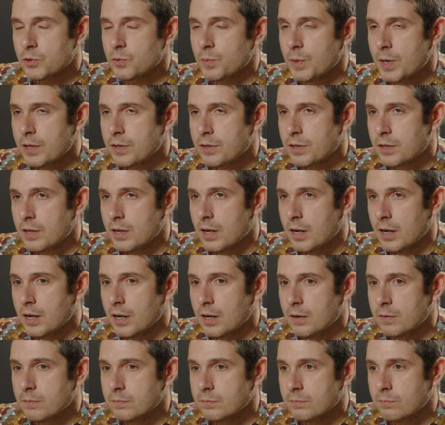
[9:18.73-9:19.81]
with
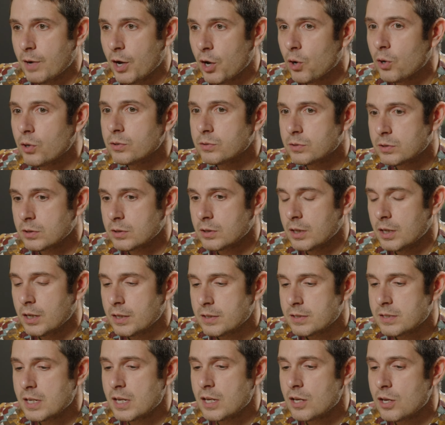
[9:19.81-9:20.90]
my old
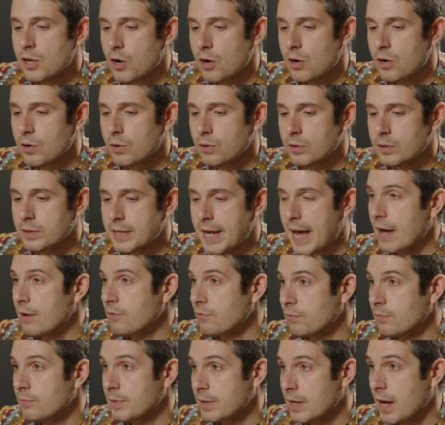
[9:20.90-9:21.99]
CEO,
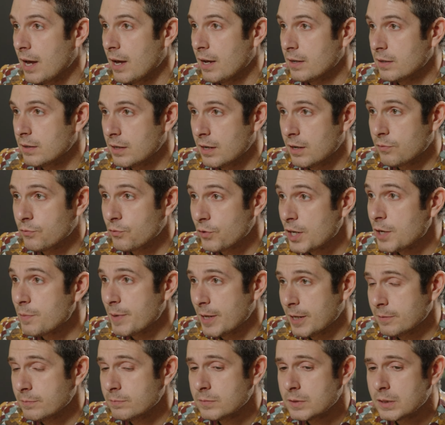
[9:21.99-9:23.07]
Nat
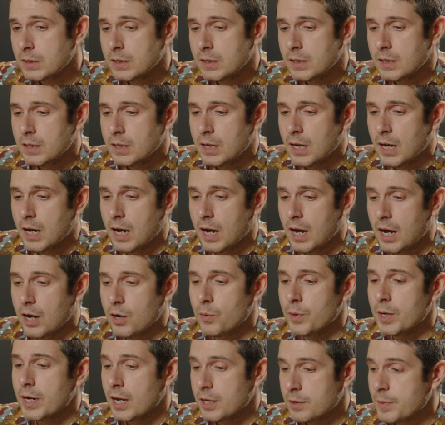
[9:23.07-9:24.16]
Friedman, who
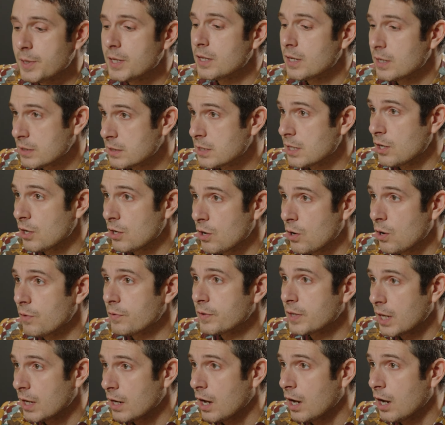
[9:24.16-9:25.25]
went on to be the CEO
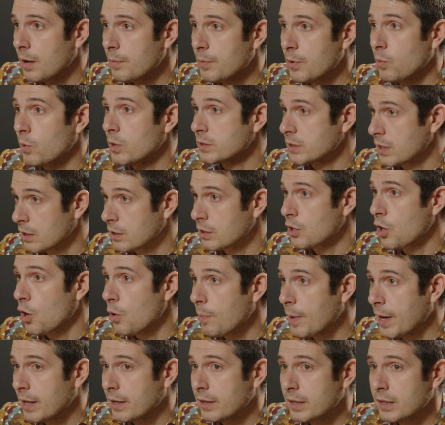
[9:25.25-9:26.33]
of GitHub and worked on
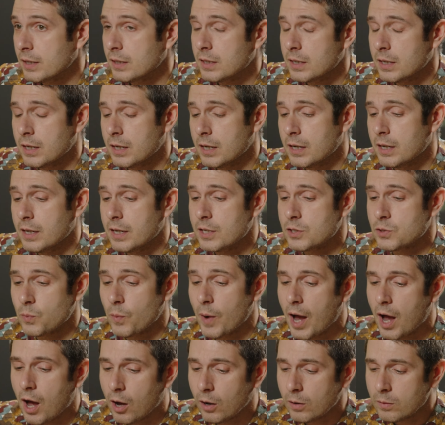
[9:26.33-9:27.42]
Copilot as
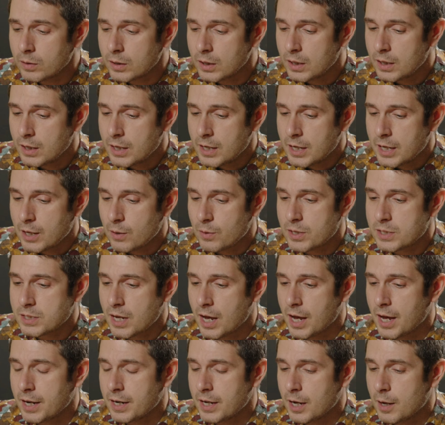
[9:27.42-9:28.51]
well. He was
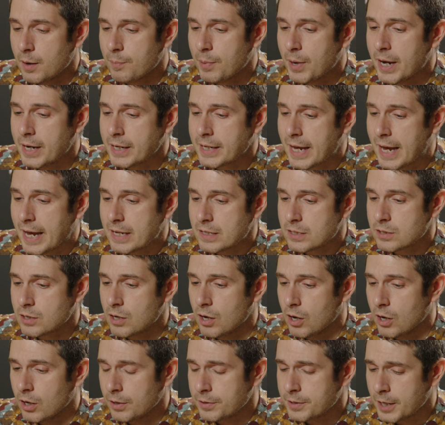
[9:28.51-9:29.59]
on a podcast
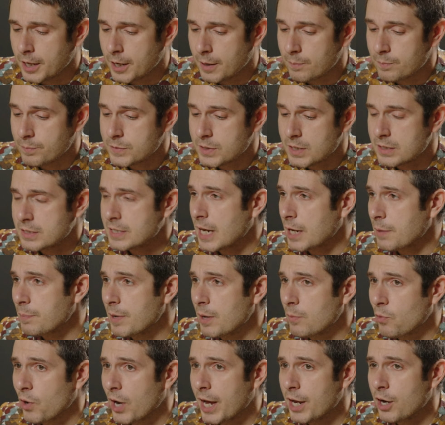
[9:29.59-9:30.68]
called The Tech
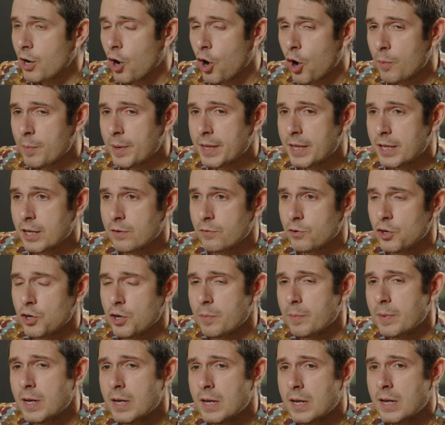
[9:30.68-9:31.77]
Meme Ride Home, and they interviewed
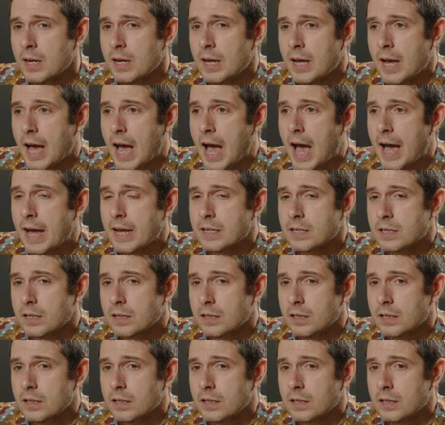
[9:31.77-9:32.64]
him. And,